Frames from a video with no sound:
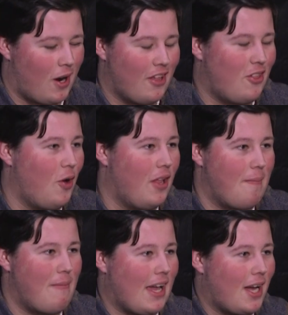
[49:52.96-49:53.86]
watch 1 and 2
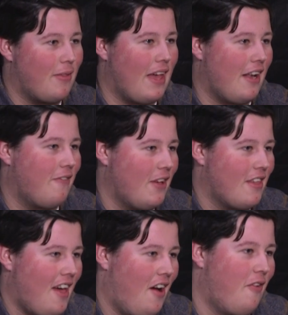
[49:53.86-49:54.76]
and then make up the end for
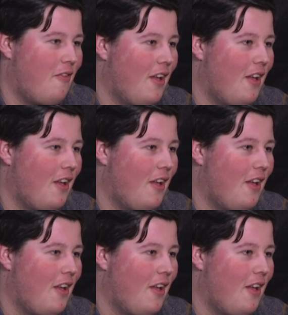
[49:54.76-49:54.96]
yourself.